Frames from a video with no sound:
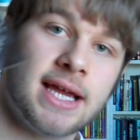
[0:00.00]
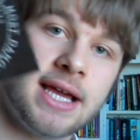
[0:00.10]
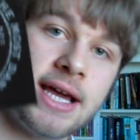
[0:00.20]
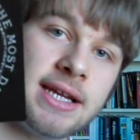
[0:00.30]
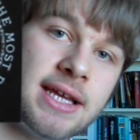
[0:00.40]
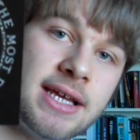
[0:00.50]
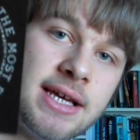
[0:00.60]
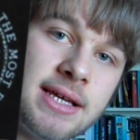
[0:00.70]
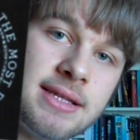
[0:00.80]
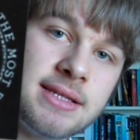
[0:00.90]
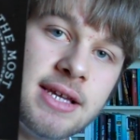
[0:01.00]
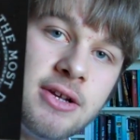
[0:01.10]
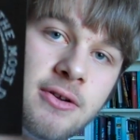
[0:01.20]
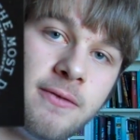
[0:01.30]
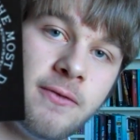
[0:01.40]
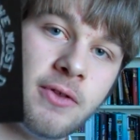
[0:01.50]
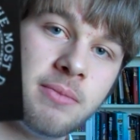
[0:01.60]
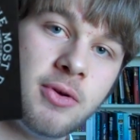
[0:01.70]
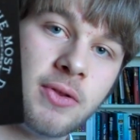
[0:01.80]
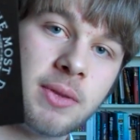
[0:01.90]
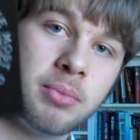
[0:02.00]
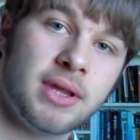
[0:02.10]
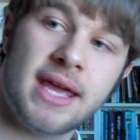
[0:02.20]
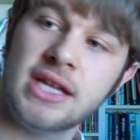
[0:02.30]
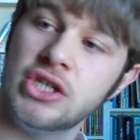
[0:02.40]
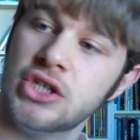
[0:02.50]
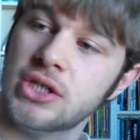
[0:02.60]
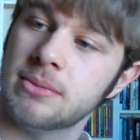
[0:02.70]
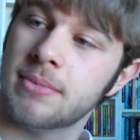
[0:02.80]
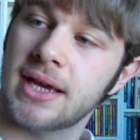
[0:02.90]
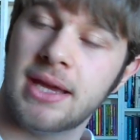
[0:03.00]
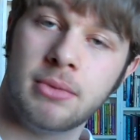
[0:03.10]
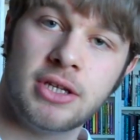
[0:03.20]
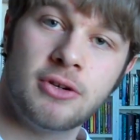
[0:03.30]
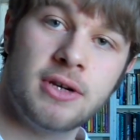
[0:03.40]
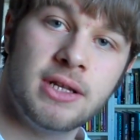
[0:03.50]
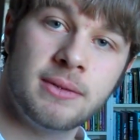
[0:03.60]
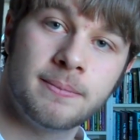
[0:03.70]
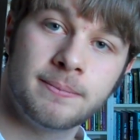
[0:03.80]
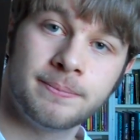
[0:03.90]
I got a uh, sticker for the book The Pledge by Kimberly Derting.